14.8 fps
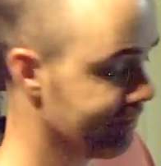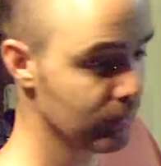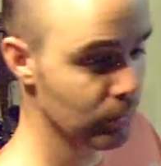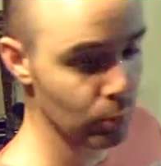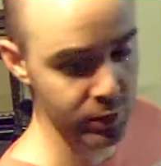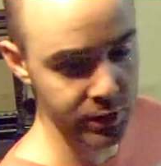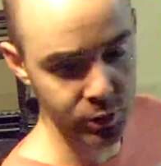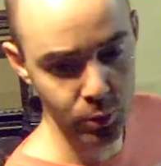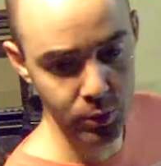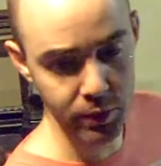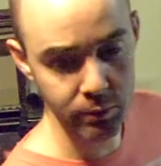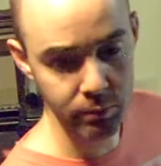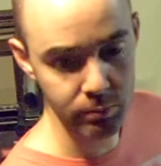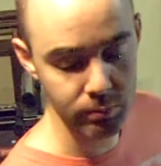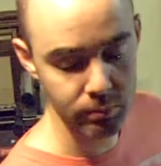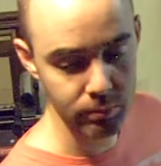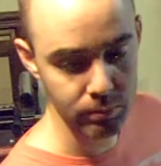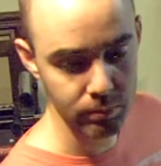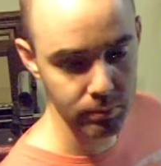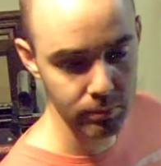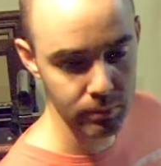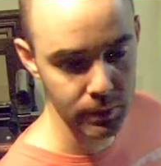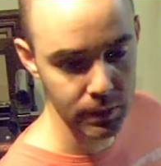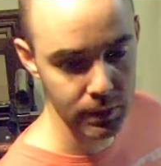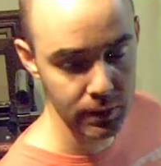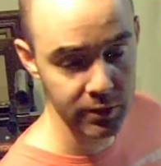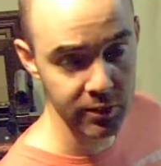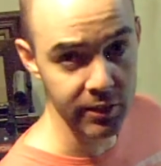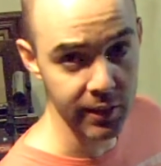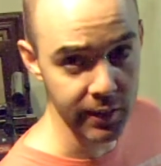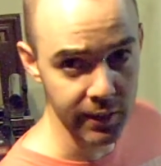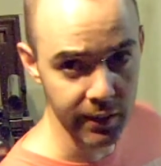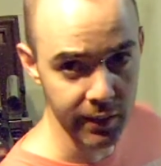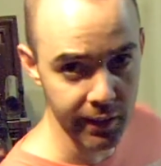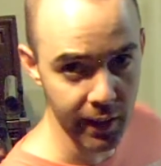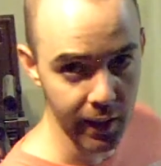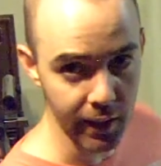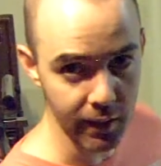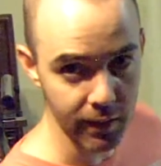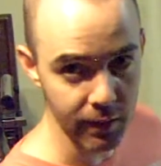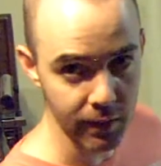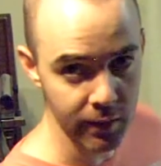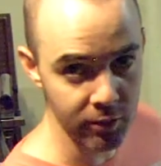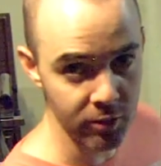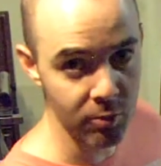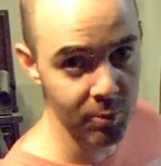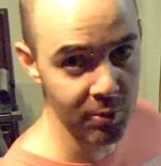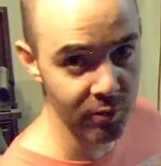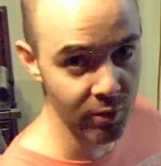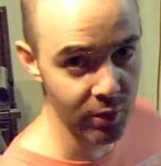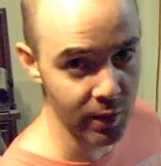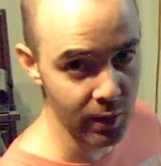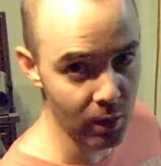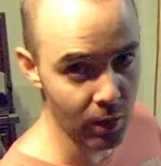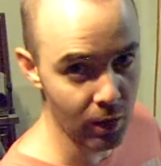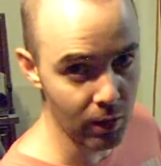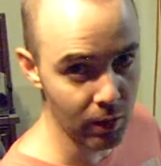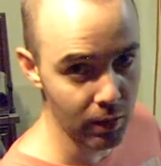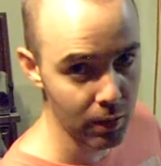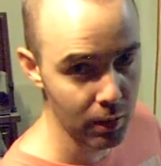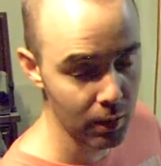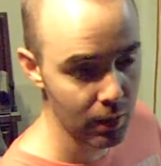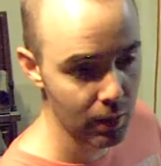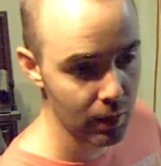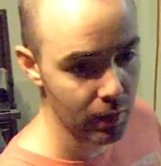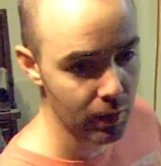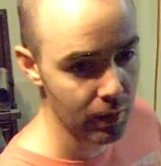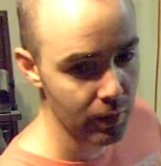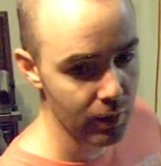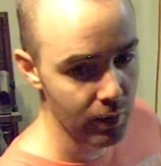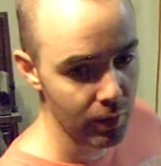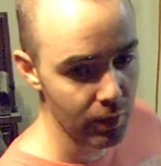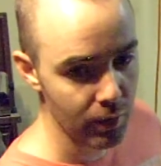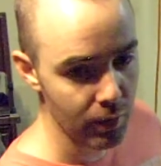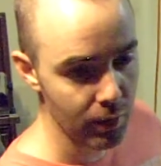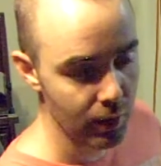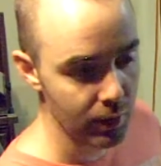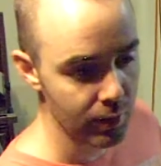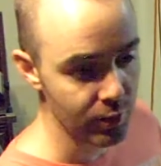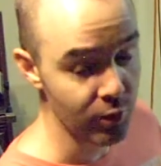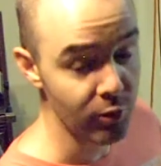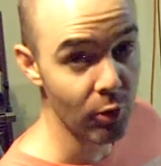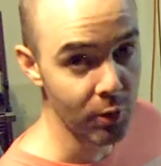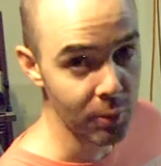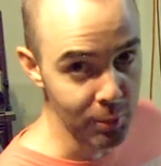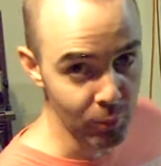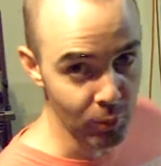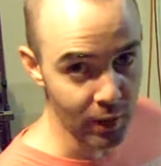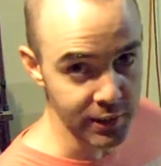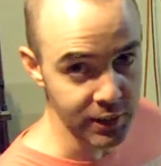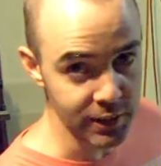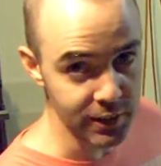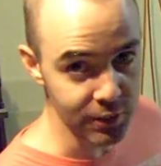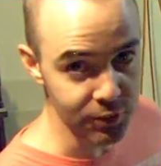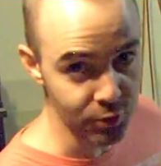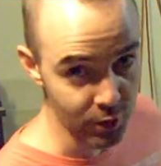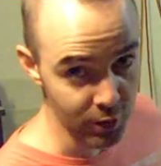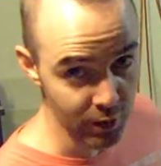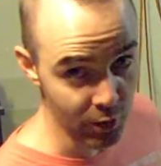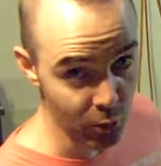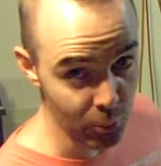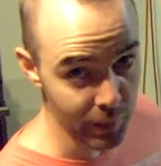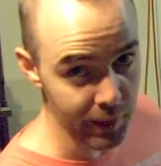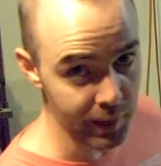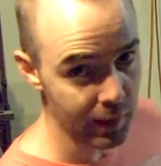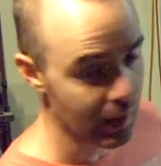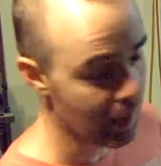what's the word? It's the end of the day. This has been very long. You've only been watching this for a little bit.